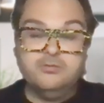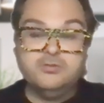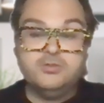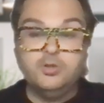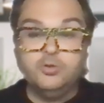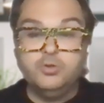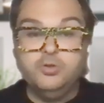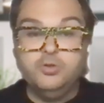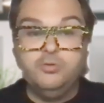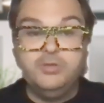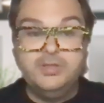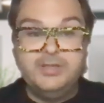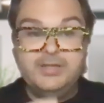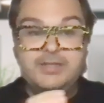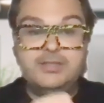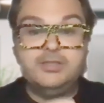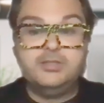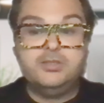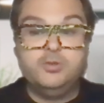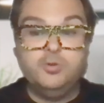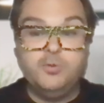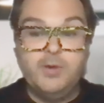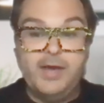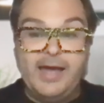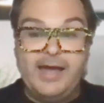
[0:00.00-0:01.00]
So you need
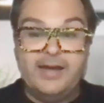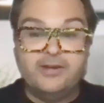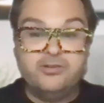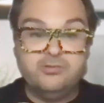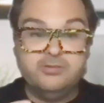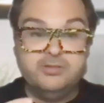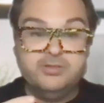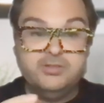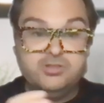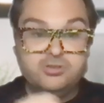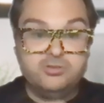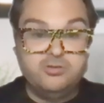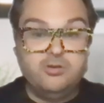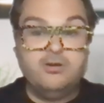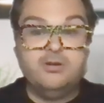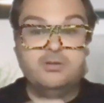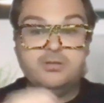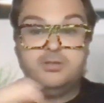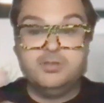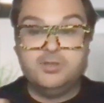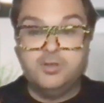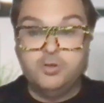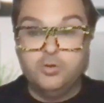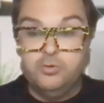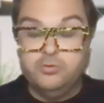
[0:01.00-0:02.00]
to actually start
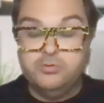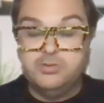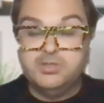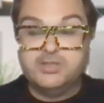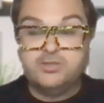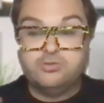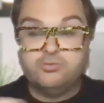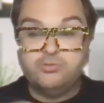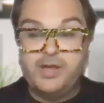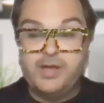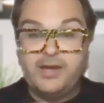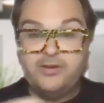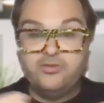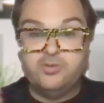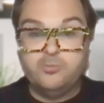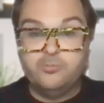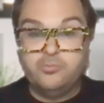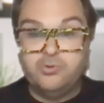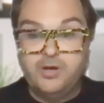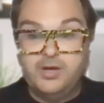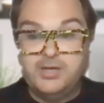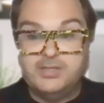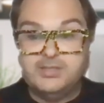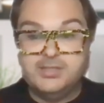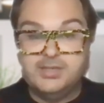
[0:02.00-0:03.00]
those extraction
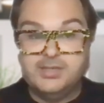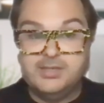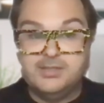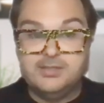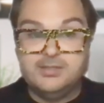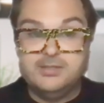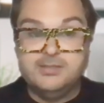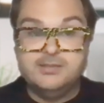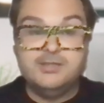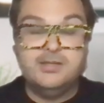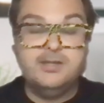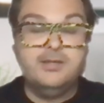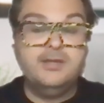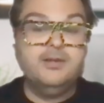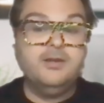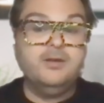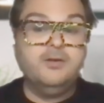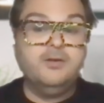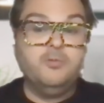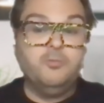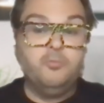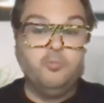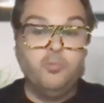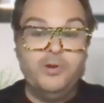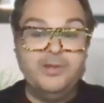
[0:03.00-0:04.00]
processes
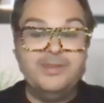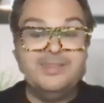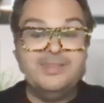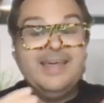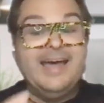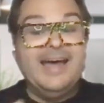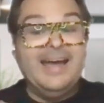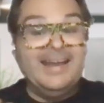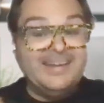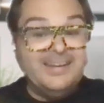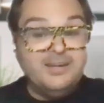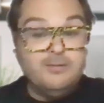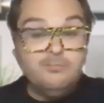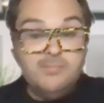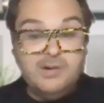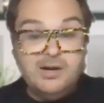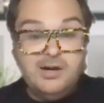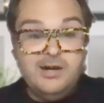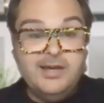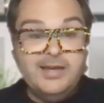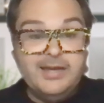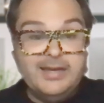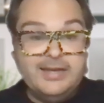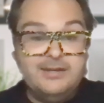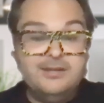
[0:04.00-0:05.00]
with that in
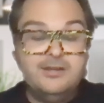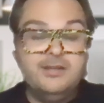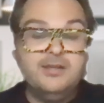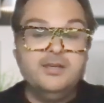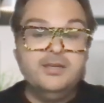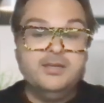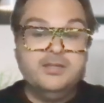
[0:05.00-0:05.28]
mind.